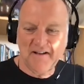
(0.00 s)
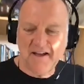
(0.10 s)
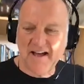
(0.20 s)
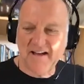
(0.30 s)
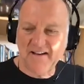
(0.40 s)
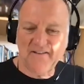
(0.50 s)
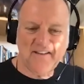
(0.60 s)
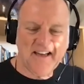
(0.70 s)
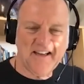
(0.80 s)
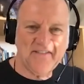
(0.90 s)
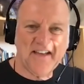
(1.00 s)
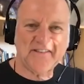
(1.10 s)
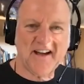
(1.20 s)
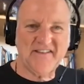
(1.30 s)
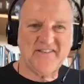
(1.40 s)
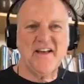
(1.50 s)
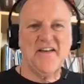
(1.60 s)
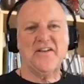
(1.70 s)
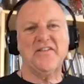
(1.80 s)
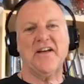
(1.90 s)
Yeah, okay. Thanks, guys.
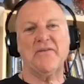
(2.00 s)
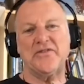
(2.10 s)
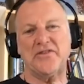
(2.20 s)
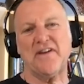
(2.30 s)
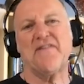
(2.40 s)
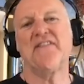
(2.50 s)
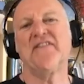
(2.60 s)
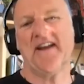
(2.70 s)
That was a lot of fun today.